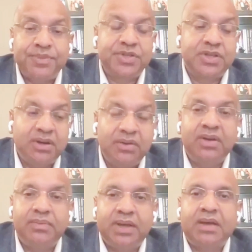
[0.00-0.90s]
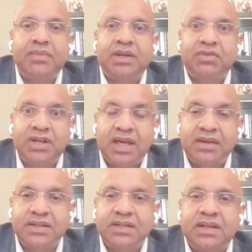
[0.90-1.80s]
absolutely becoming
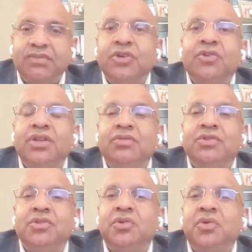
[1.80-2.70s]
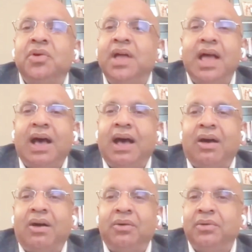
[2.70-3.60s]
redundant and we don't even know
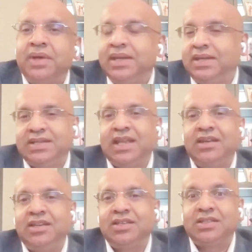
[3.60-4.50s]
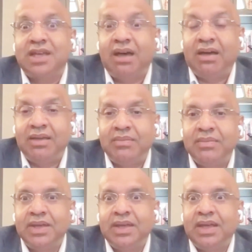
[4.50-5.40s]
how, in 10 years'
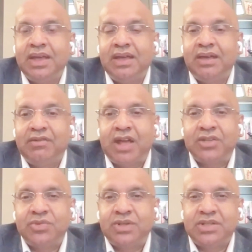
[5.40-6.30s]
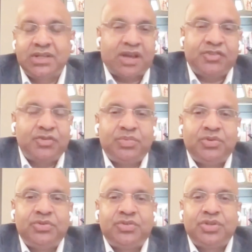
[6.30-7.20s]
time, a graduate
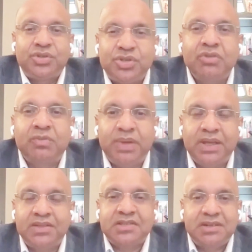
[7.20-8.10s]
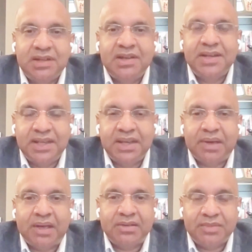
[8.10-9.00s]
attributes should be. Just learning
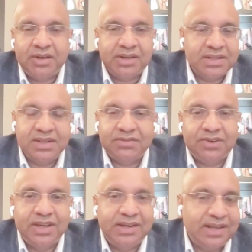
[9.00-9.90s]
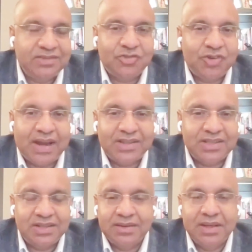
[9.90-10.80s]
about marketing, finance,
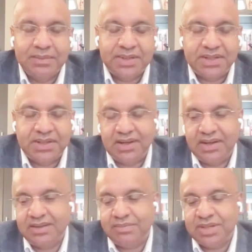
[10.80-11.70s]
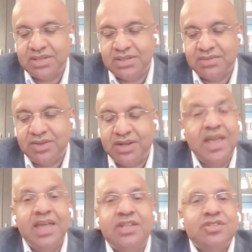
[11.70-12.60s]
strategy, particularly in the business field,
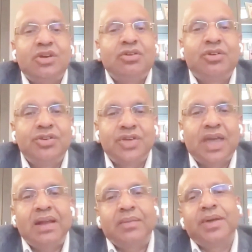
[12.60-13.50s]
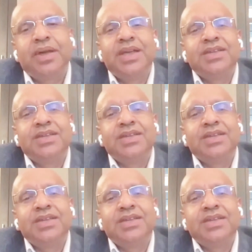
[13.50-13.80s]
it's not going to help.